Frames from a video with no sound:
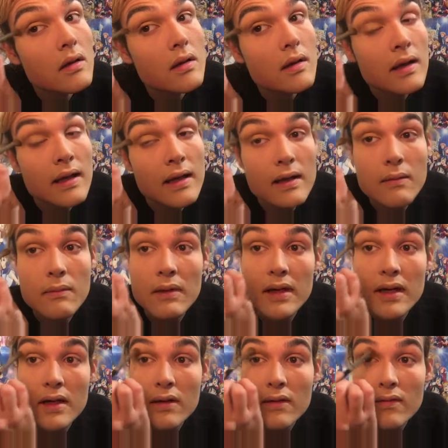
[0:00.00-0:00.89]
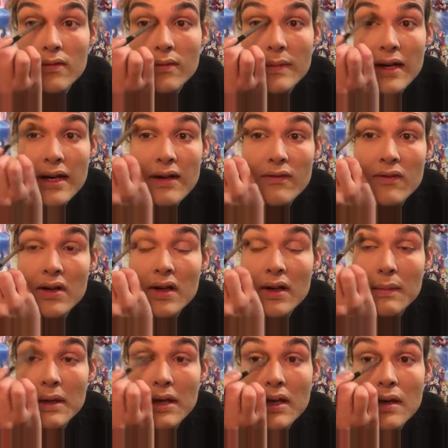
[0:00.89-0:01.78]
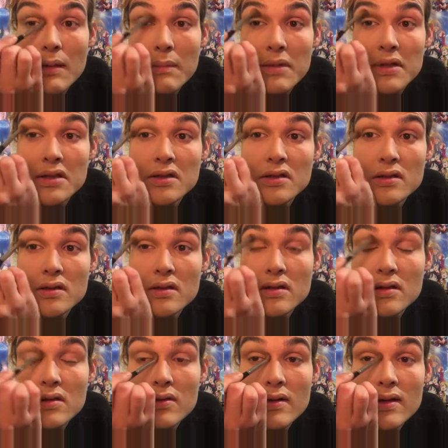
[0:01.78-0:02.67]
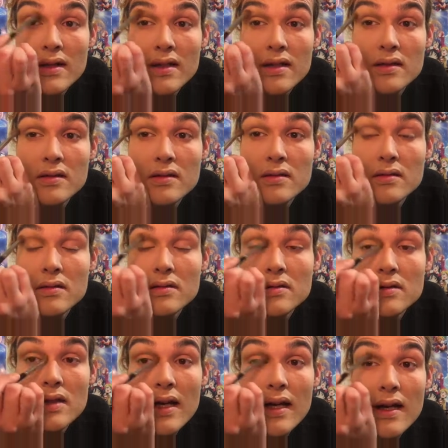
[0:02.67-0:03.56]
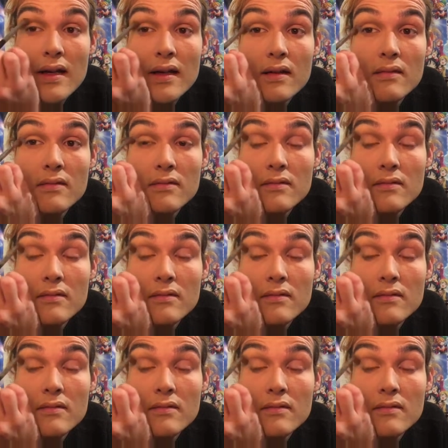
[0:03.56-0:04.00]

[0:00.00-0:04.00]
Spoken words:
Like what I do for my everyday makeup, it's just crease, shade.